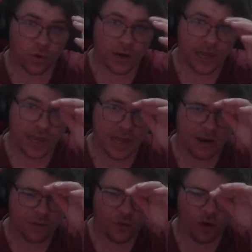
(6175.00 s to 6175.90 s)
Laird,
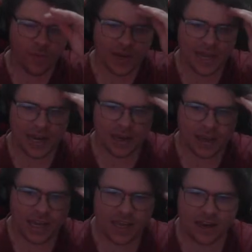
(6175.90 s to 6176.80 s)
former leader.
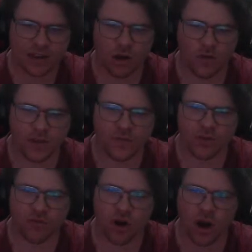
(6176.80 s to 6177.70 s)
Can he get a goal here for the
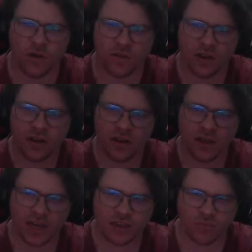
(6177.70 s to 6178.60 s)
Crows?
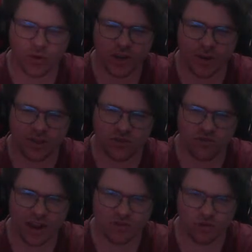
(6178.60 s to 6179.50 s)
Kicks it pretty much
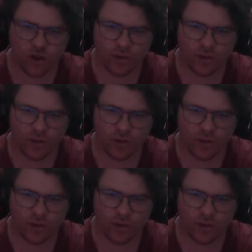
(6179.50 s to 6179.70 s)
straight through the